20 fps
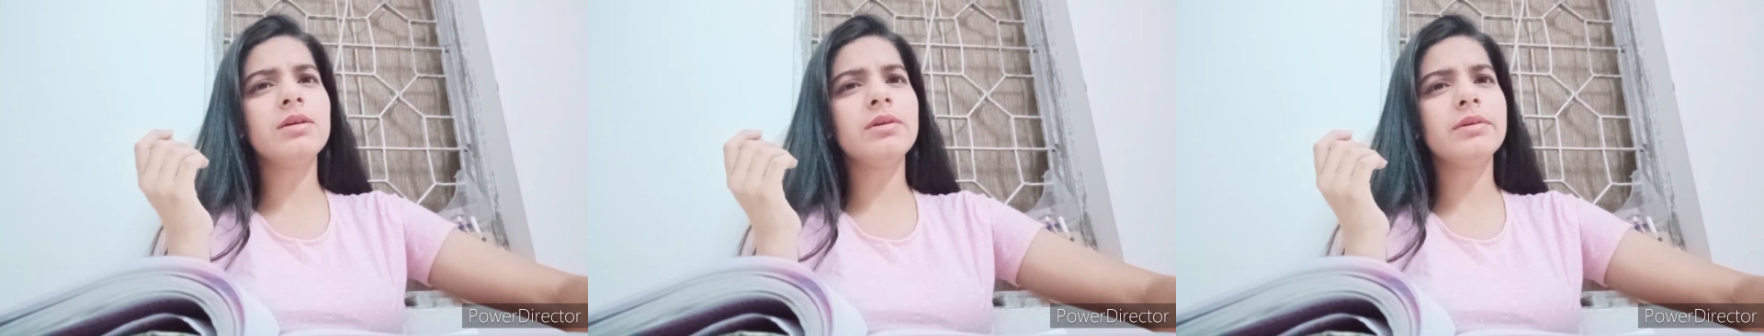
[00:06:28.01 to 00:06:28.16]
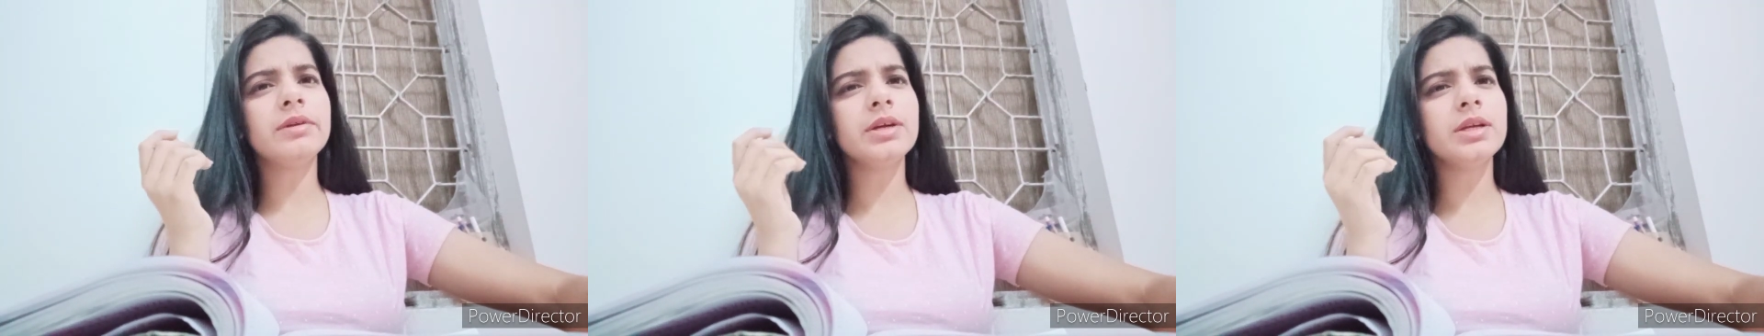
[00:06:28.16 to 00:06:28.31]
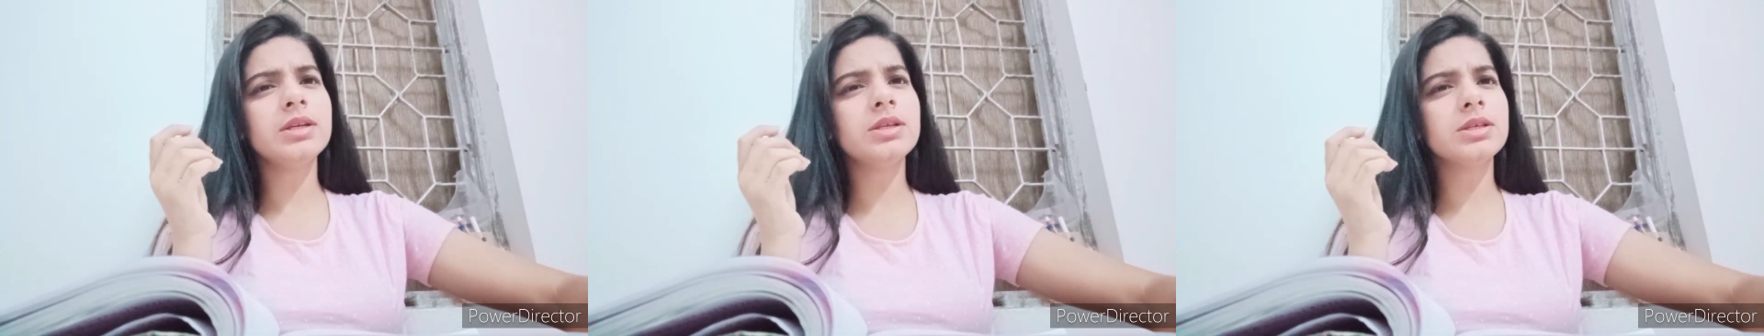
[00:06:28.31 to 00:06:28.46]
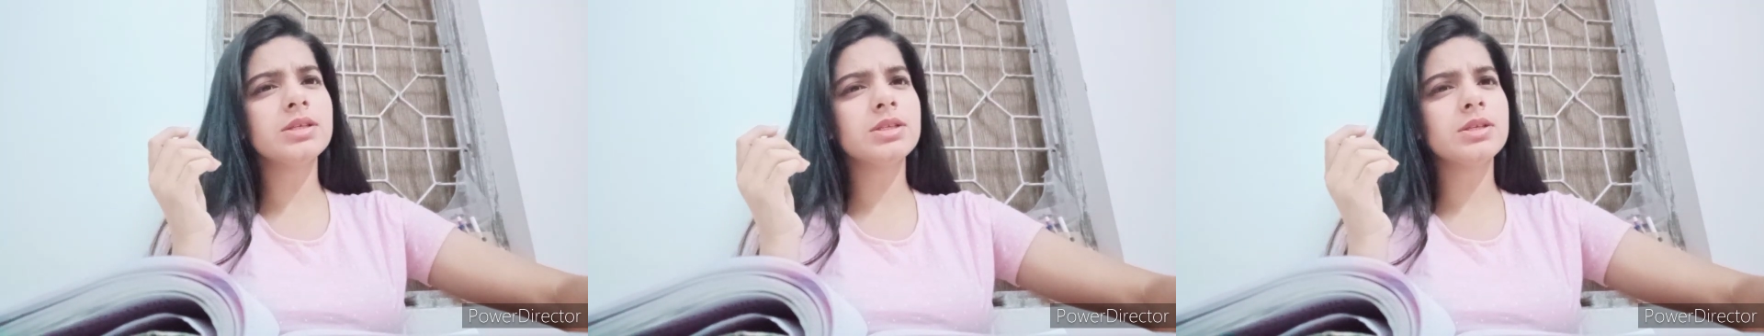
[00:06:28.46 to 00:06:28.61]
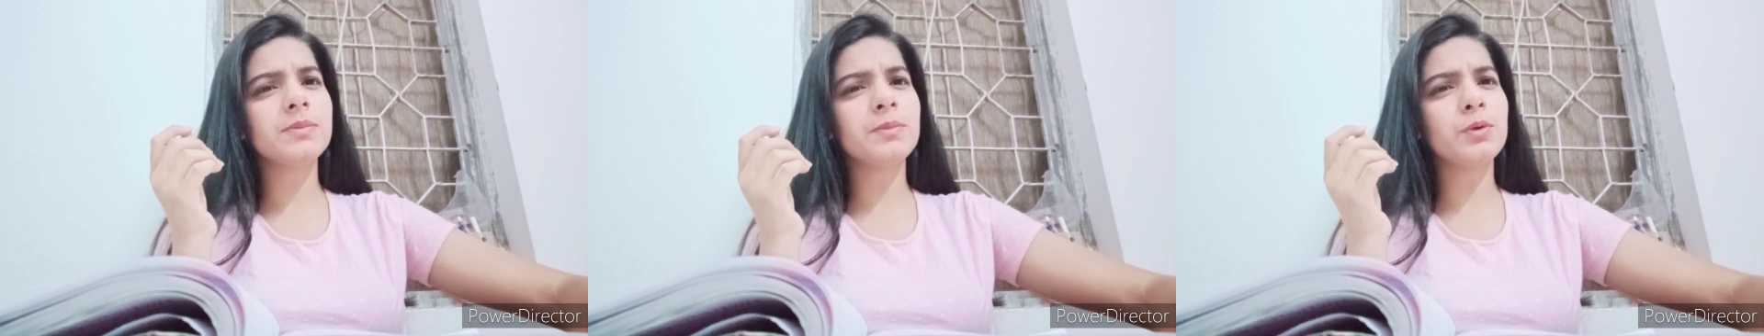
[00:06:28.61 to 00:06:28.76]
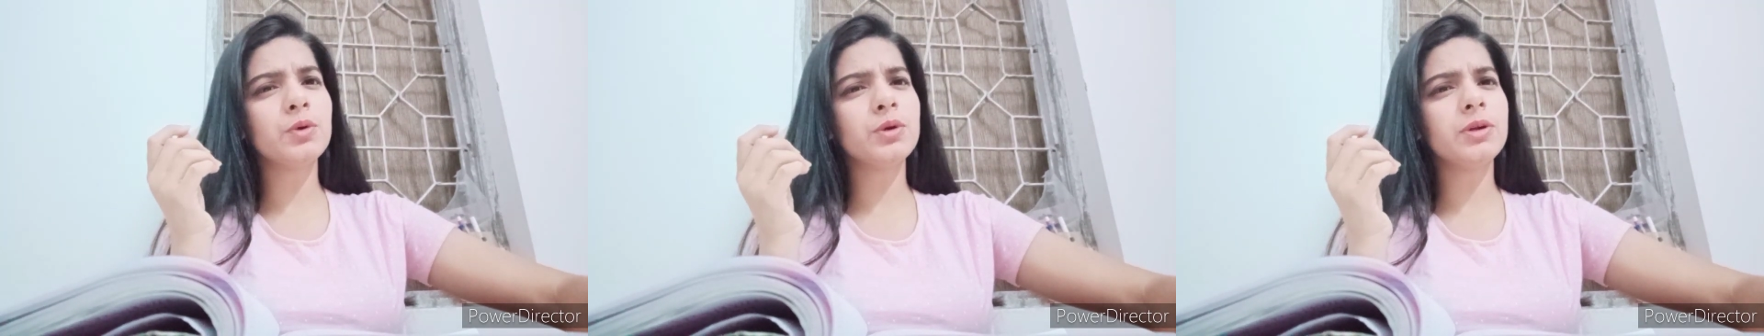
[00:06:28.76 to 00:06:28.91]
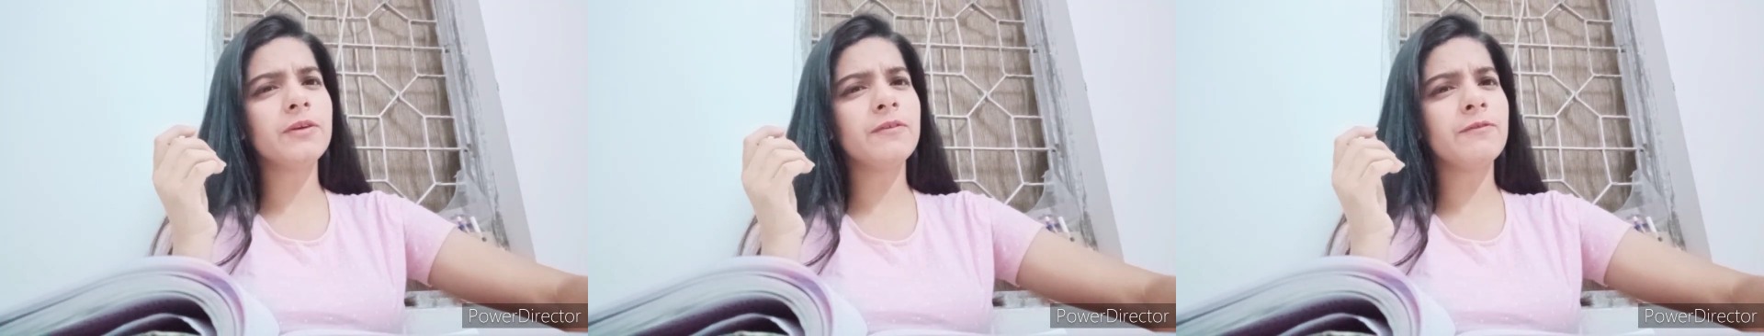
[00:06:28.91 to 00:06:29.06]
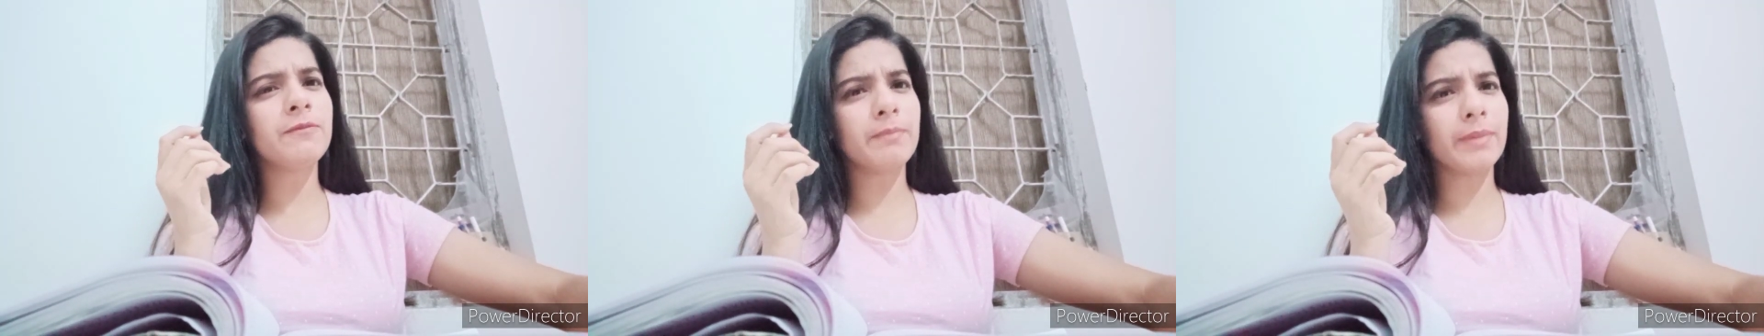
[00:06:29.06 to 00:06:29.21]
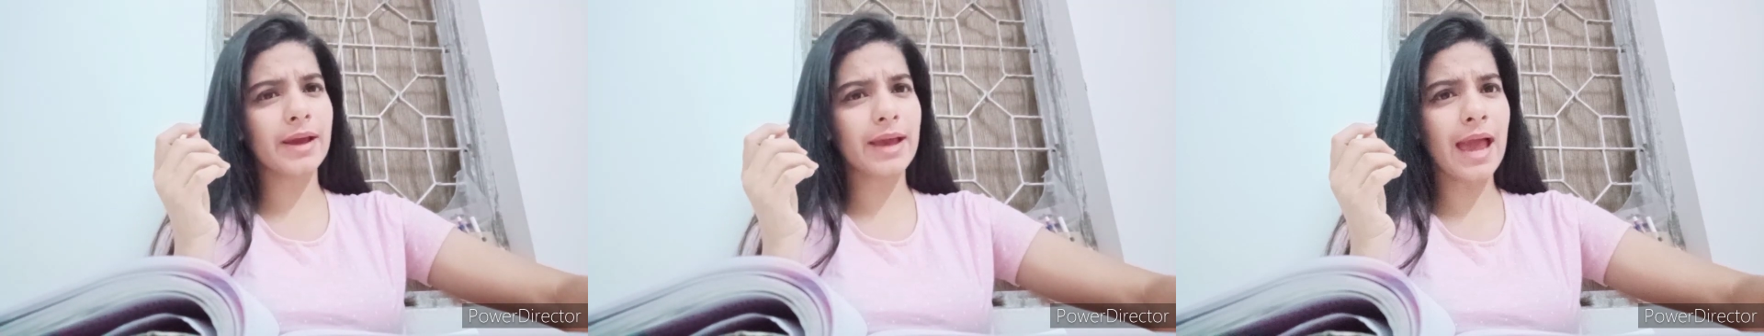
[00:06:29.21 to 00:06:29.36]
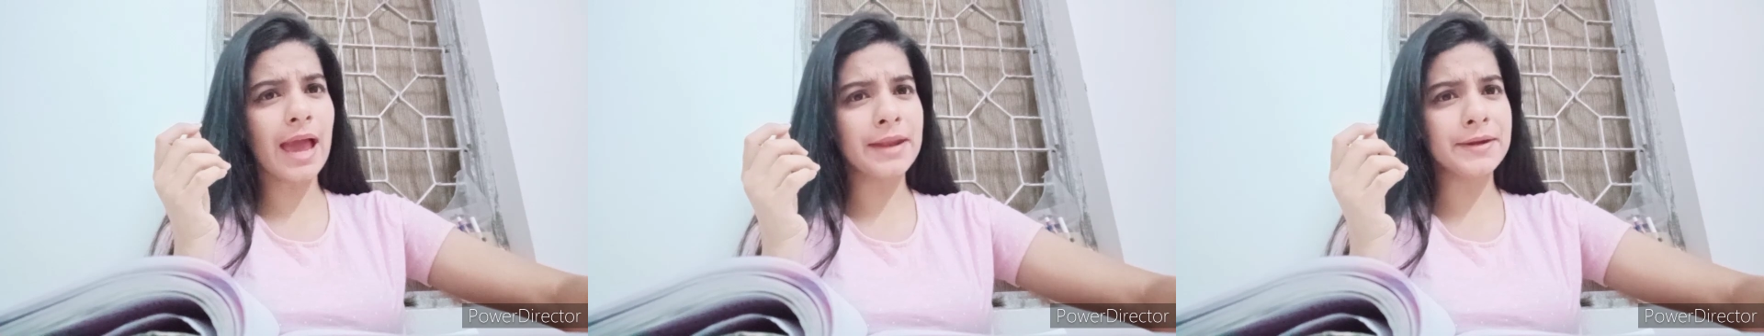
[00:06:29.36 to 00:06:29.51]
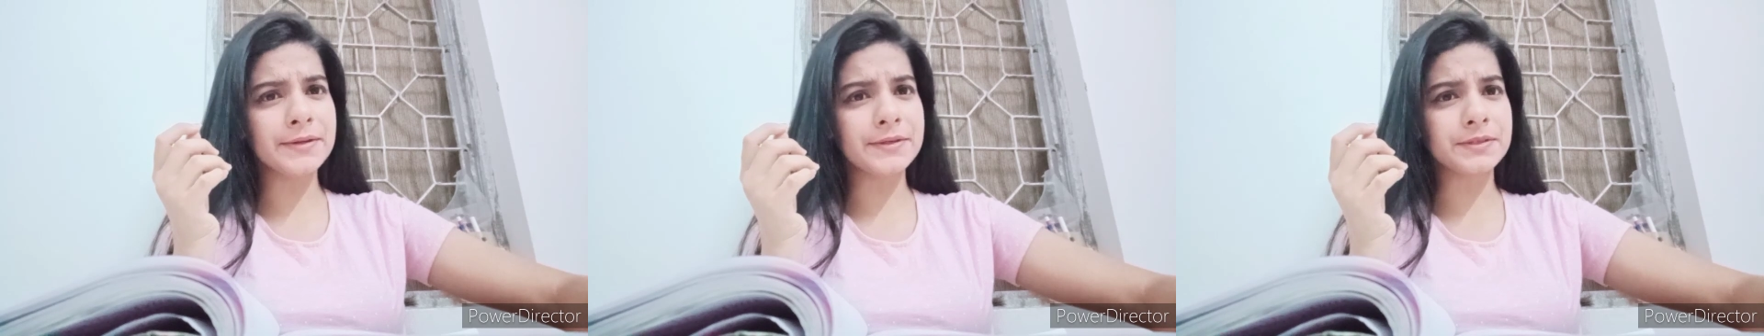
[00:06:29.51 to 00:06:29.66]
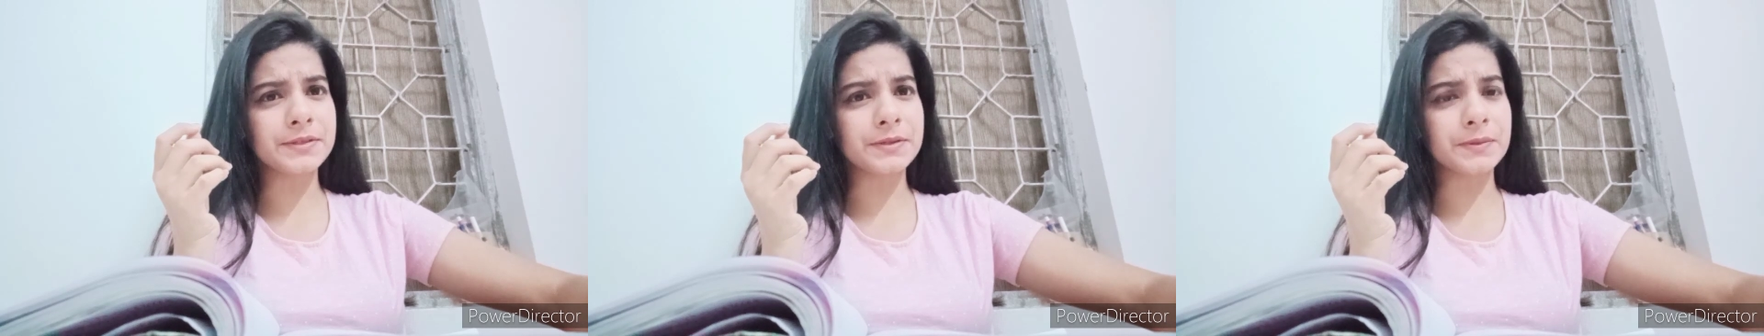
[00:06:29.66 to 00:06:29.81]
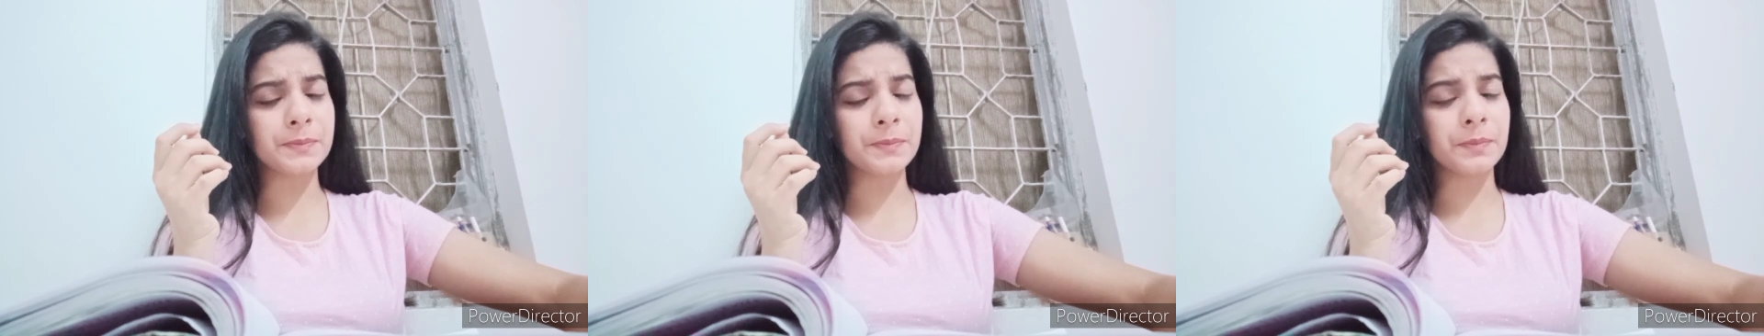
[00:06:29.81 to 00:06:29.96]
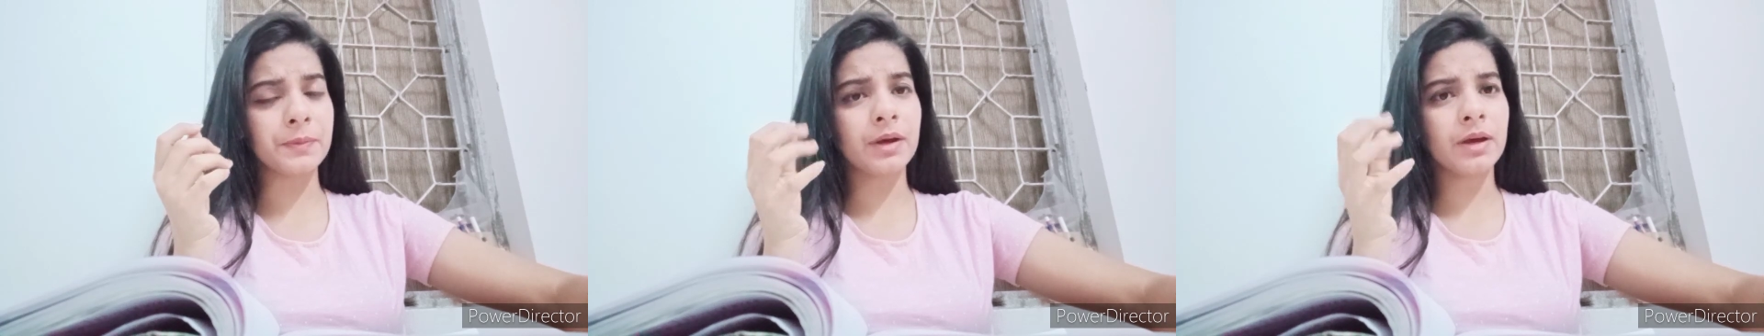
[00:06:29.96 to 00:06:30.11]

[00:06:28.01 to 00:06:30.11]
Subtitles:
redistributive mechanism.